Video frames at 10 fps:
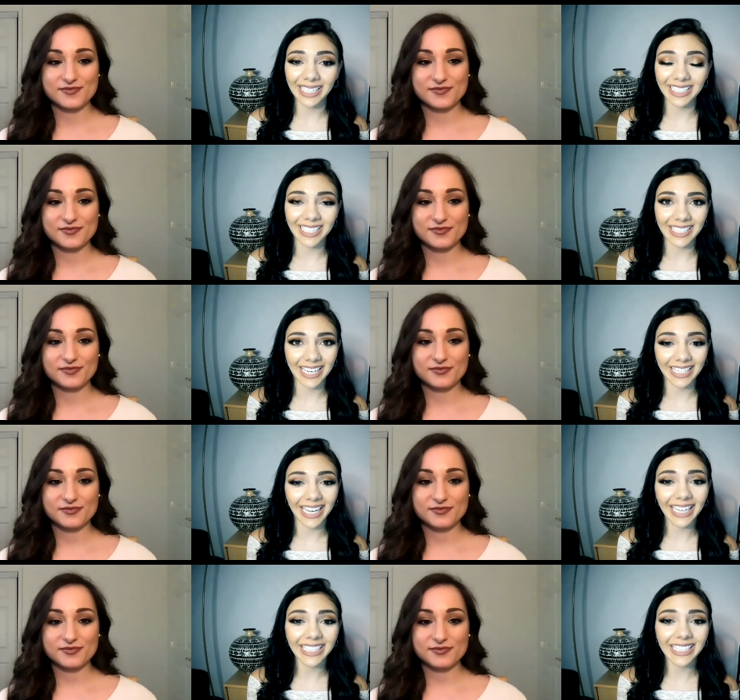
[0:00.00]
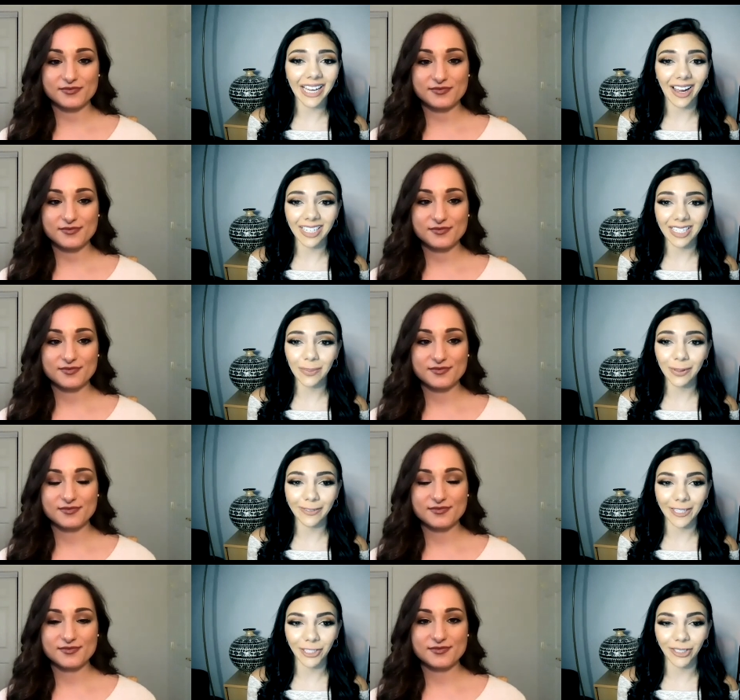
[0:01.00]
Speaker 1: to stay connected to autism
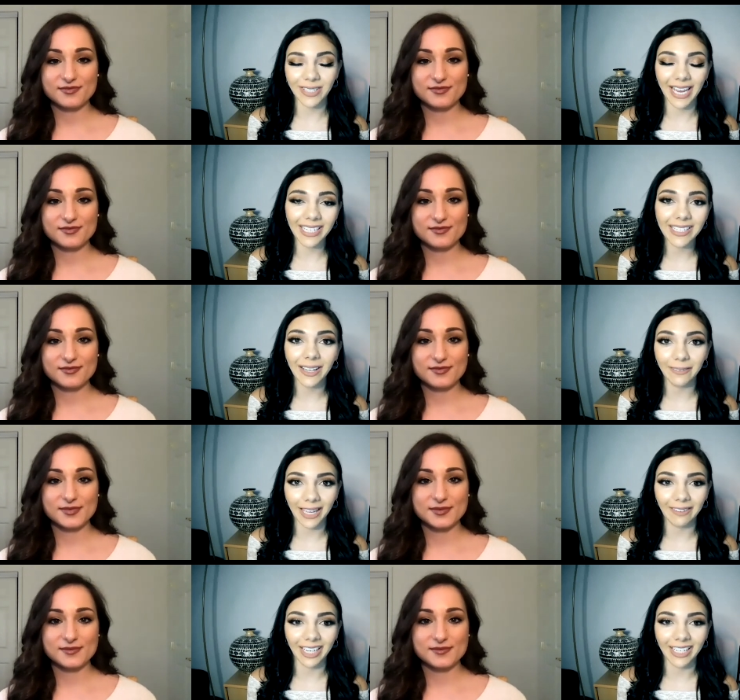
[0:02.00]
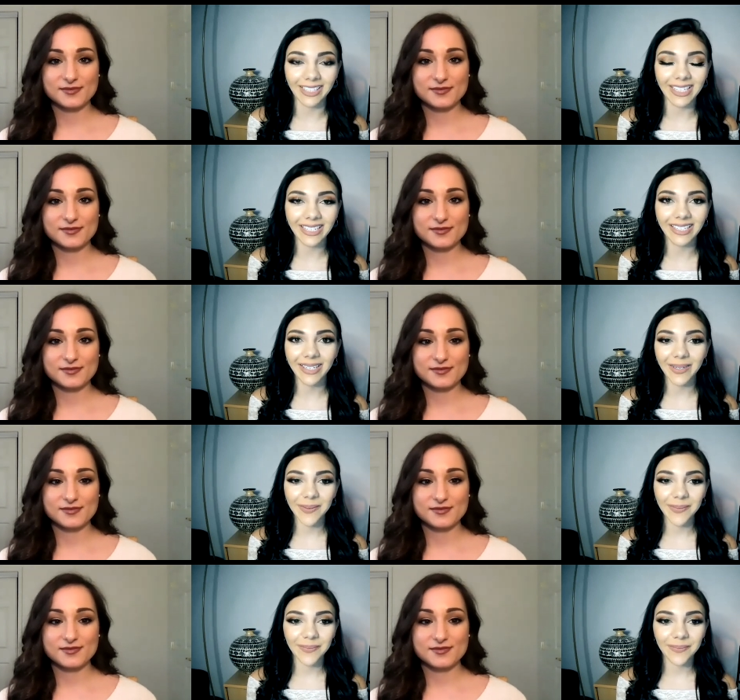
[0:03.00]
professionals and self advocates.
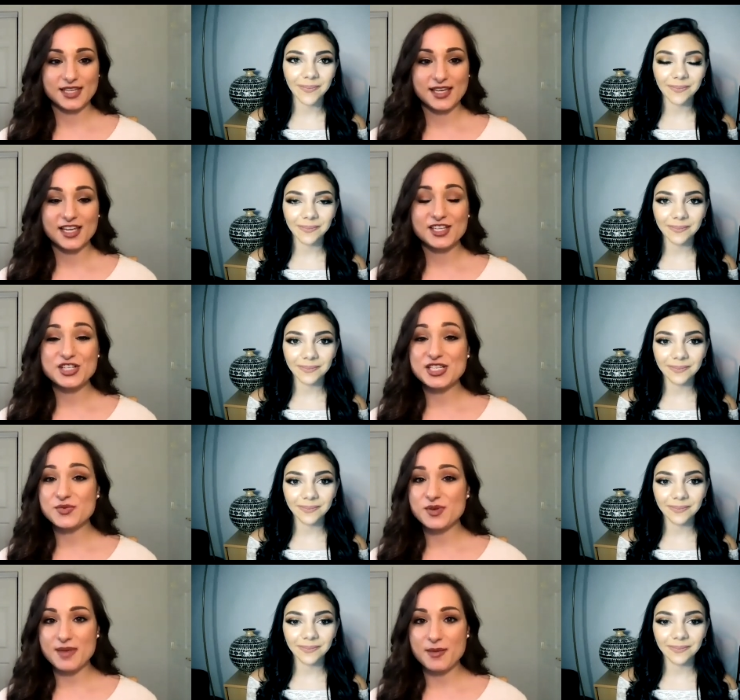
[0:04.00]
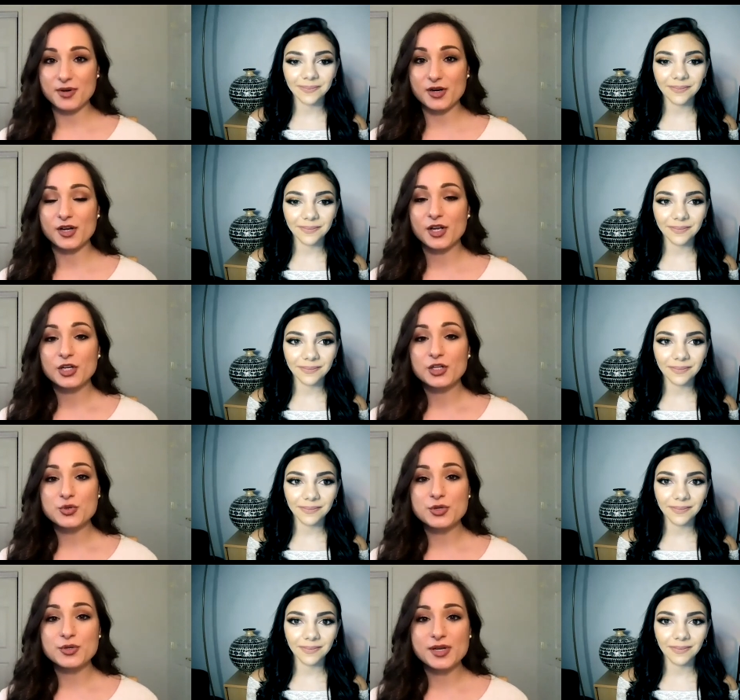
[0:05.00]
Speaker 2: And just remember
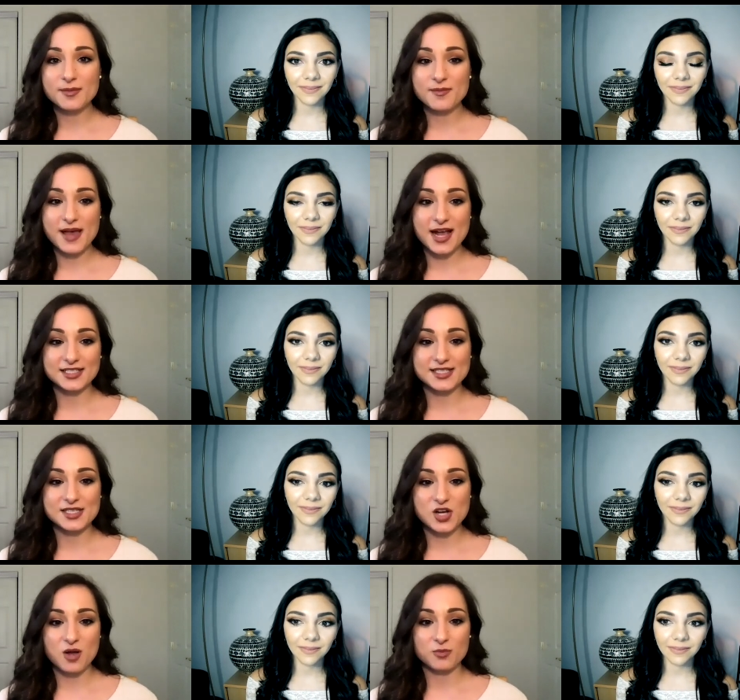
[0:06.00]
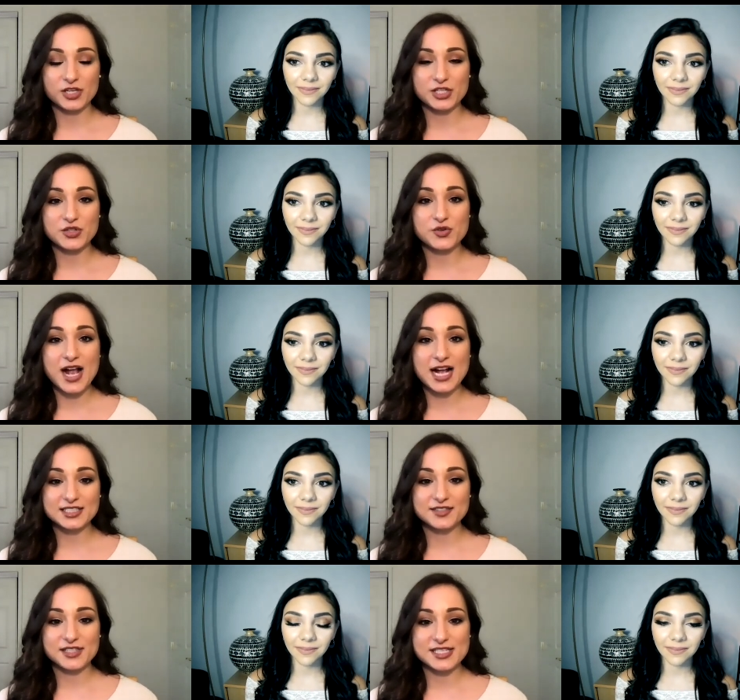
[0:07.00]
true impact is accomplished through active
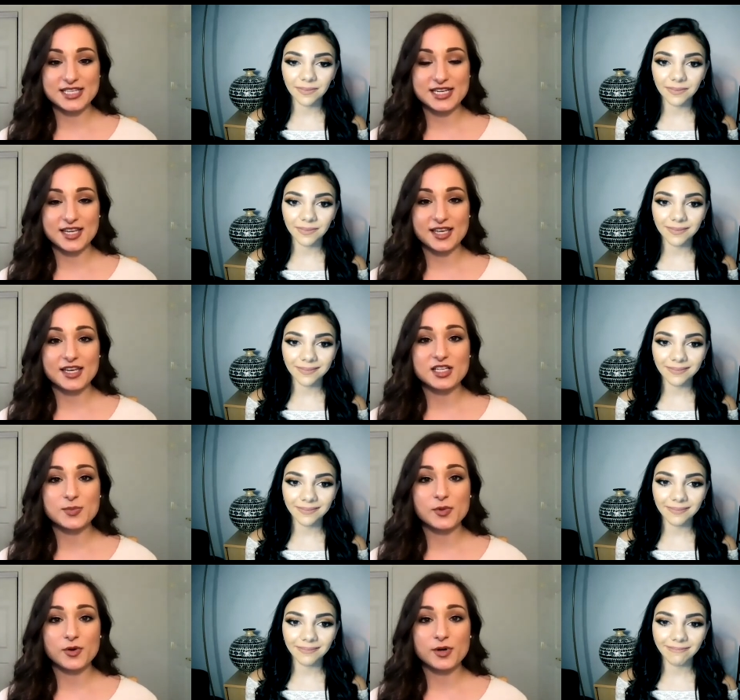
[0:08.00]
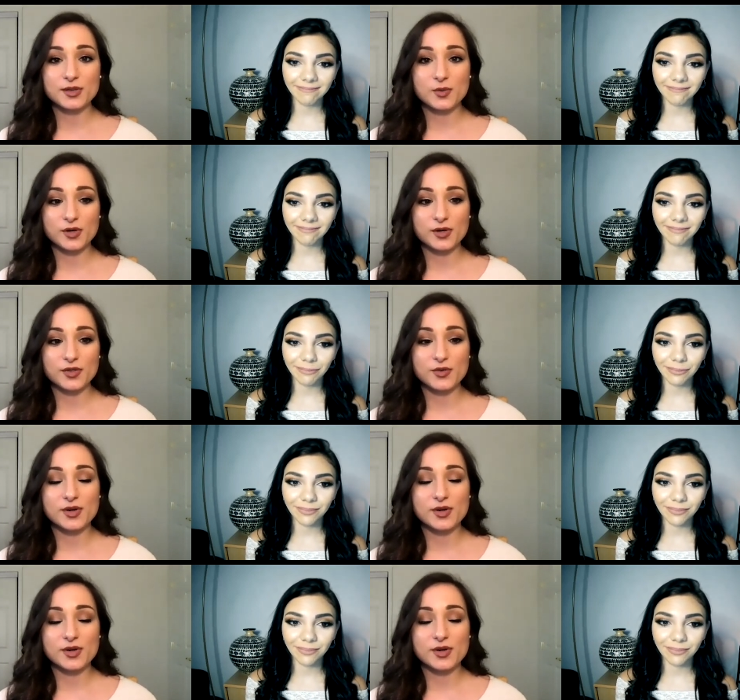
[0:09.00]
listening and exploring the world through a